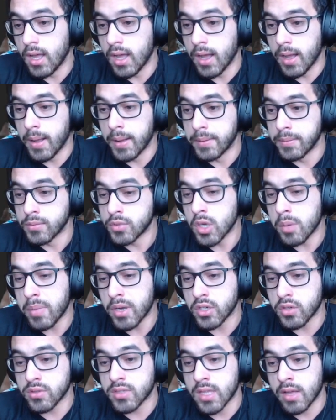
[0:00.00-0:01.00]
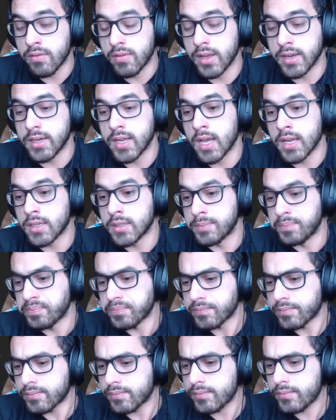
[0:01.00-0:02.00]
So a bunch of stuff like that.
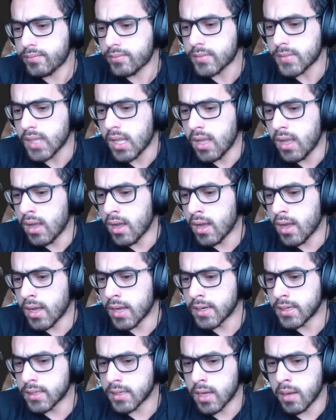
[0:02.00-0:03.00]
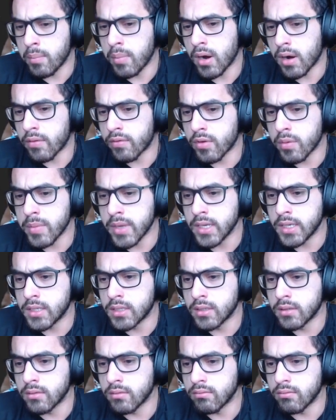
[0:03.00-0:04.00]
And apart from
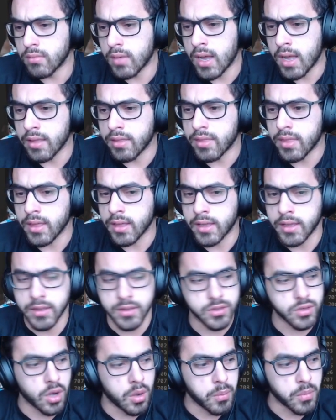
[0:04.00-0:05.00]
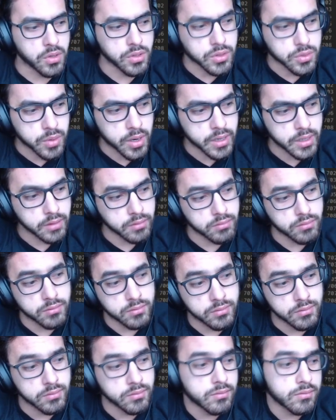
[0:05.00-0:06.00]
it, I think it's almost ready.
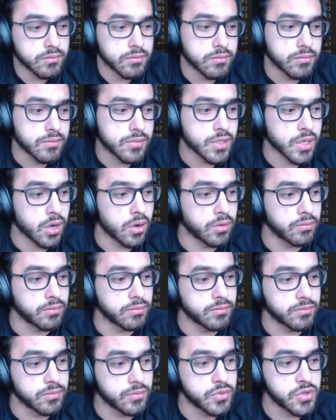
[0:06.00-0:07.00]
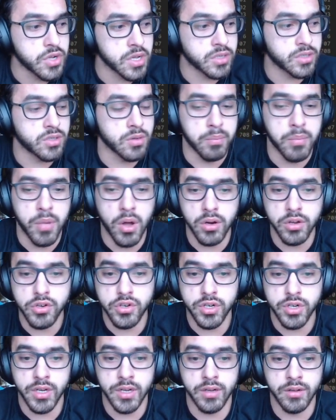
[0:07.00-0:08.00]
So just some
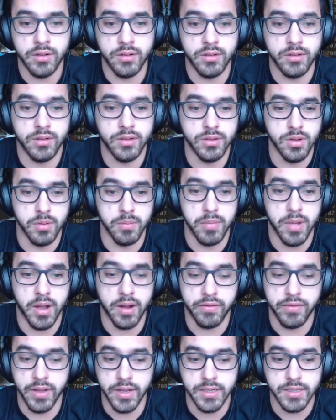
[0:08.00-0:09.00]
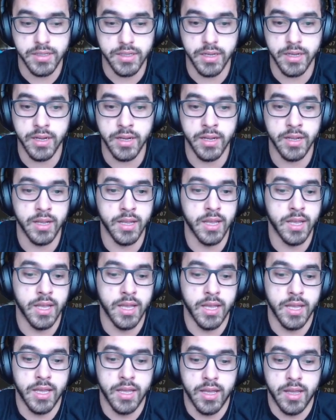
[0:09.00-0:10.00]
polishing, some bug fixing,
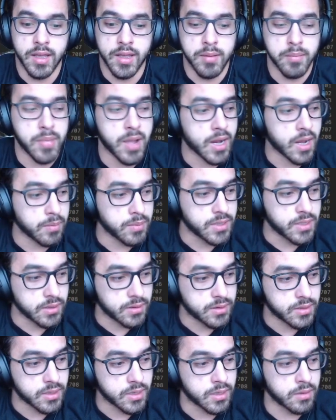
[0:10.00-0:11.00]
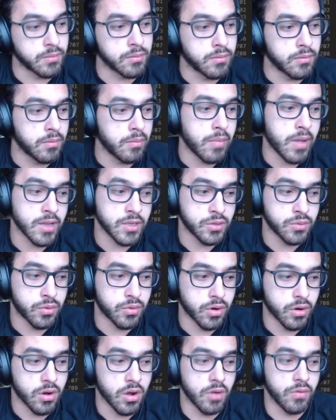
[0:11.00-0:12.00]
backup system,
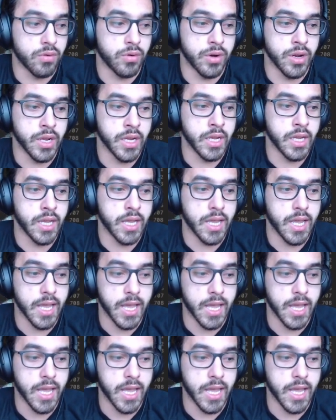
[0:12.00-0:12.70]
password recovery,